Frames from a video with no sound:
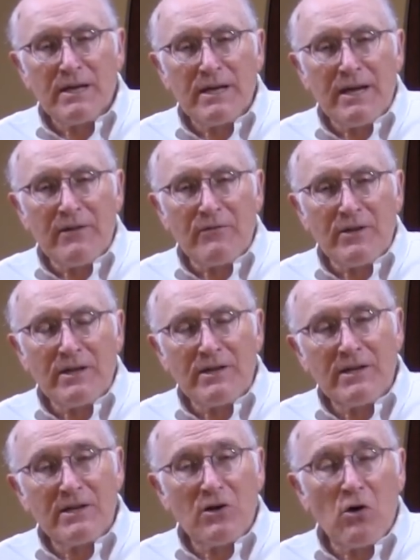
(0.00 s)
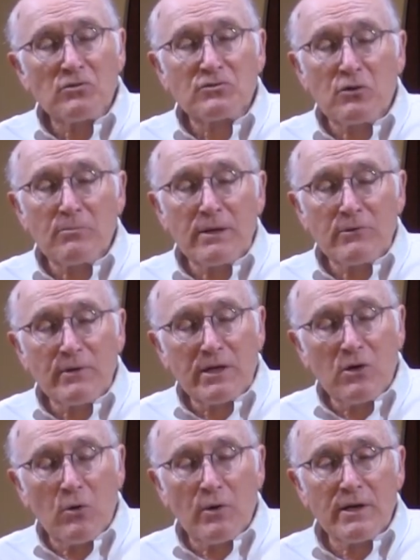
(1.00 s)
And then they'll also be
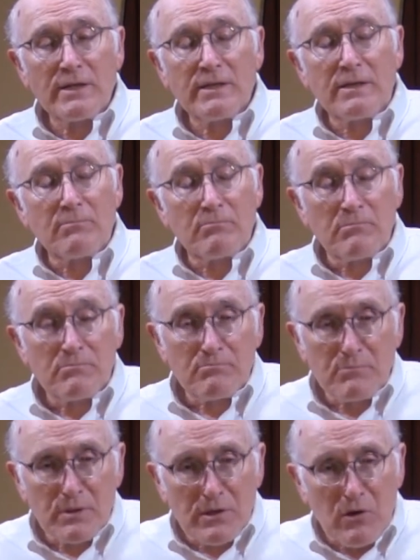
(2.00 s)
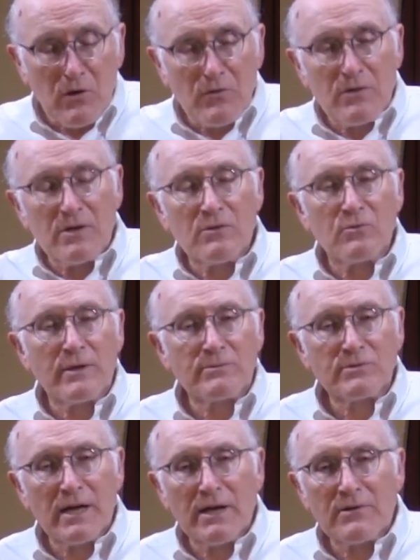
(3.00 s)
recorded and put on the
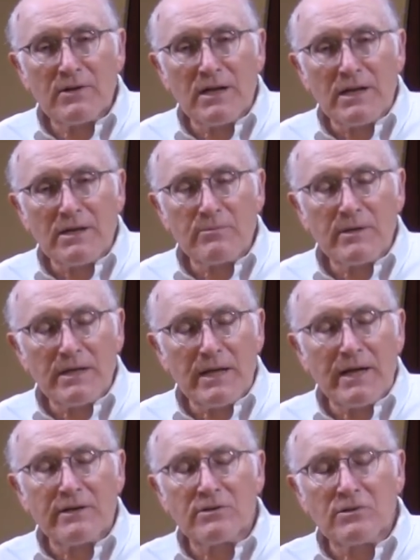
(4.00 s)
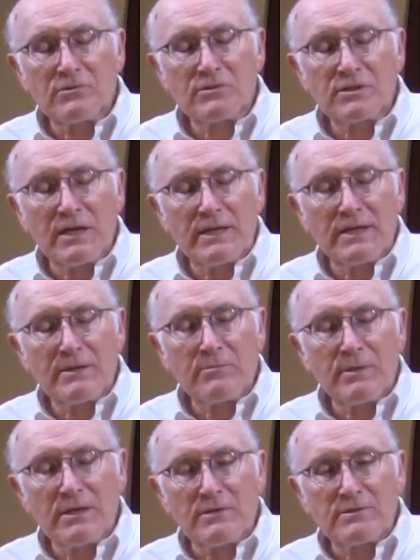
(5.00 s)
website a little bit later on Sunday,
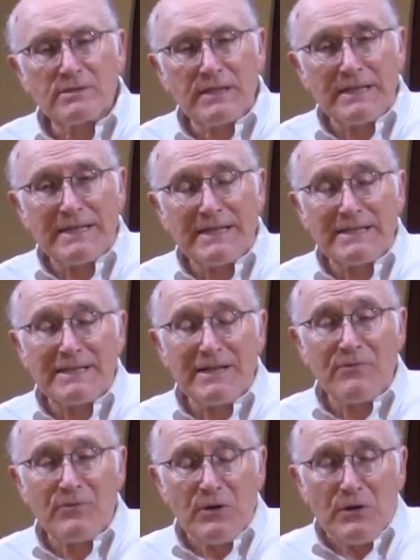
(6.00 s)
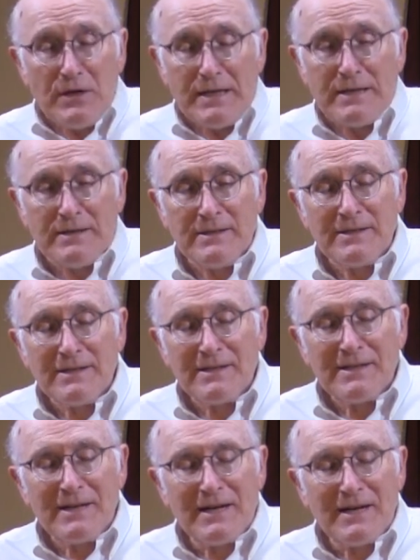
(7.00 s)
but on Sunday at 10:30.
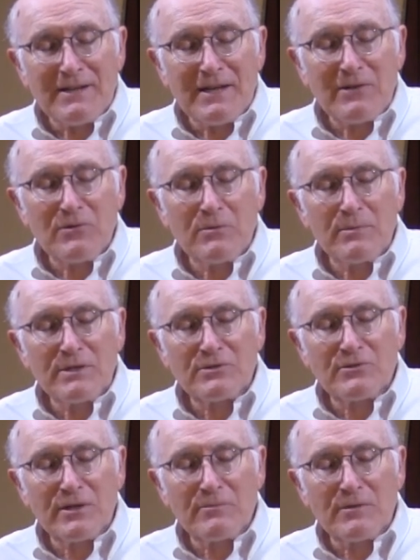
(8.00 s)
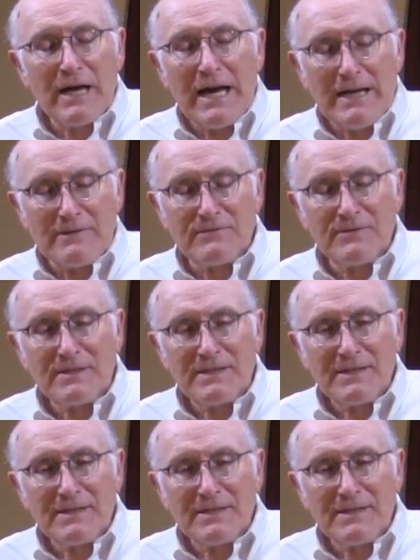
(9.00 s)
They will be streamed live